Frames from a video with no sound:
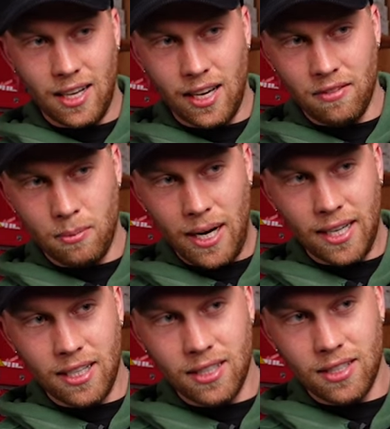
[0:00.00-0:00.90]
I have a
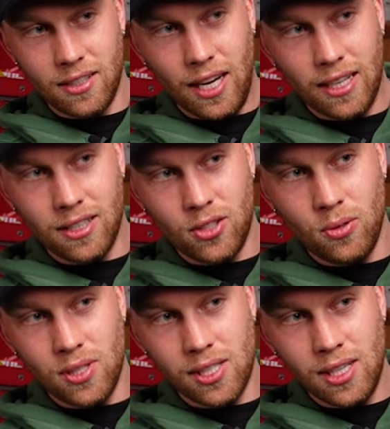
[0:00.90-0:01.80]
magnet and
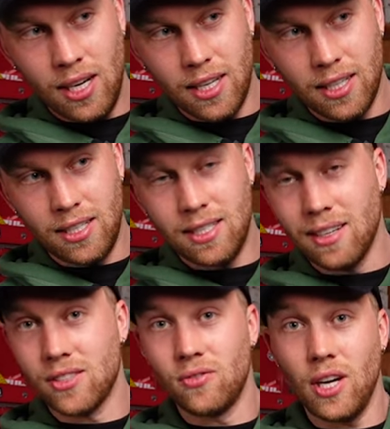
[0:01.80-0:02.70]
to the side it
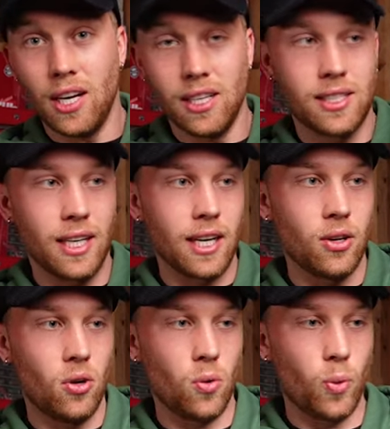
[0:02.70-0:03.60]
doesn't really stick at
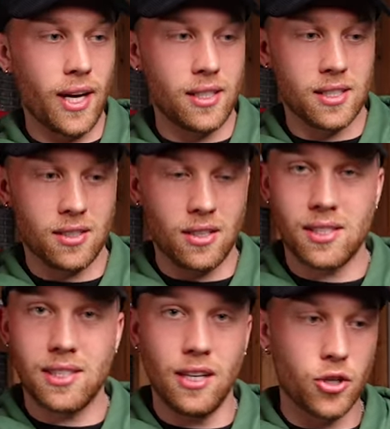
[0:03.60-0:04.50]
all where it's
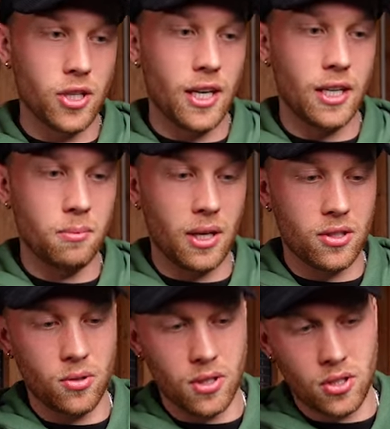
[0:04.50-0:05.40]
still shiny,
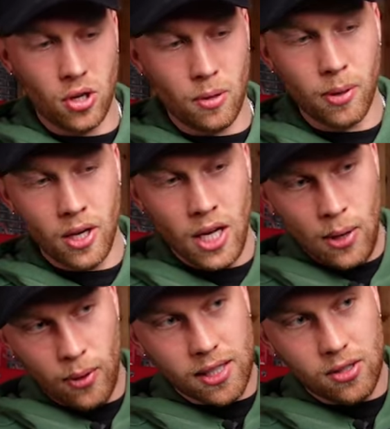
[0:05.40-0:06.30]
but to the top
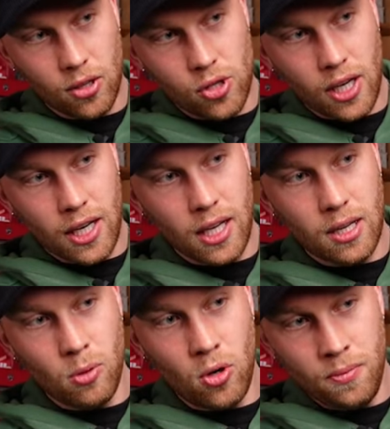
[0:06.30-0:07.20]
where it's not shiny
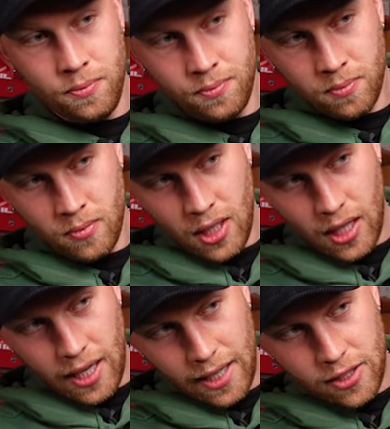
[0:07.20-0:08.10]
anymore,
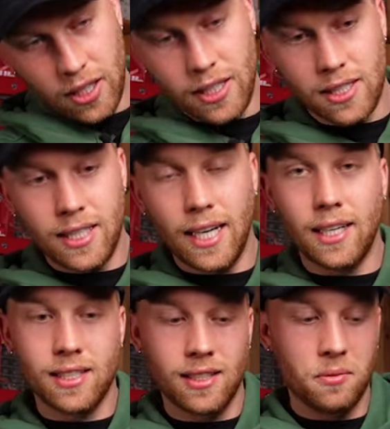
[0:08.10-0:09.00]
it actually
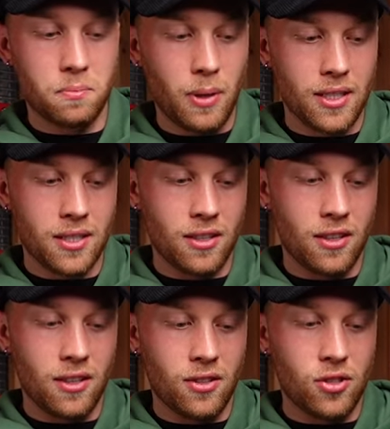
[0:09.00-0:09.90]
sticks, but
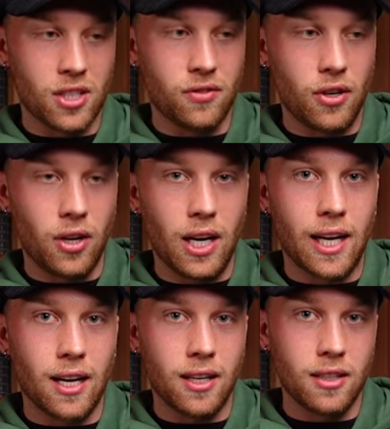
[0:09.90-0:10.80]
just very
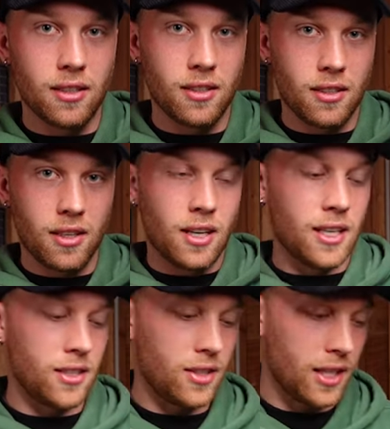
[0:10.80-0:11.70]
lightly.
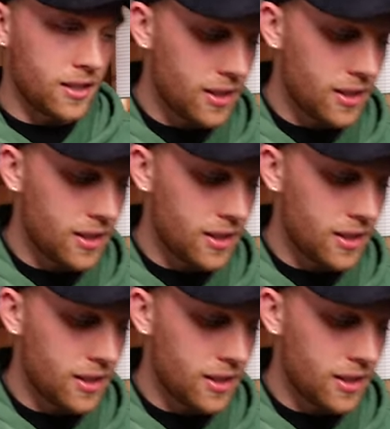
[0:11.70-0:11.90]
As you can